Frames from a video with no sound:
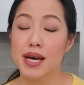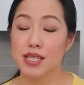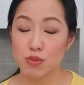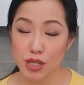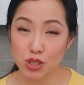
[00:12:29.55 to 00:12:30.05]
A
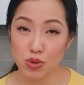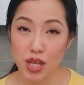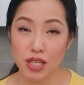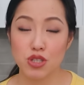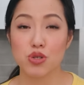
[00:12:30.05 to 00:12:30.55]
special
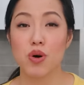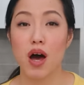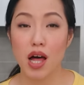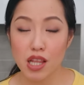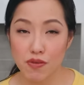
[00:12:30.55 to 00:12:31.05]
thanks to
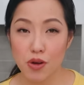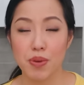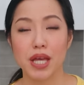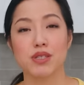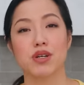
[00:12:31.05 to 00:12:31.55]
all of our
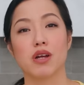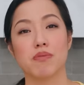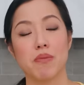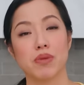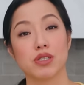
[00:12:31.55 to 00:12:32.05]
Patreon
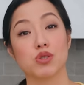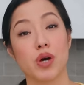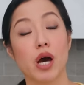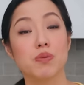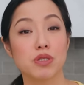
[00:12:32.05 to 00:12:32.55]
members who
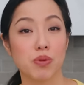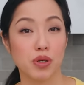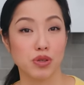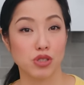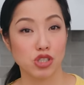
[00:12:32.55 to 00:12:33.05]
help
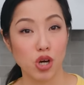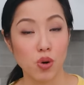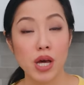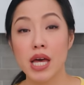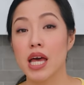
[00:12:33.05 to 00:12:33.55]
support the show.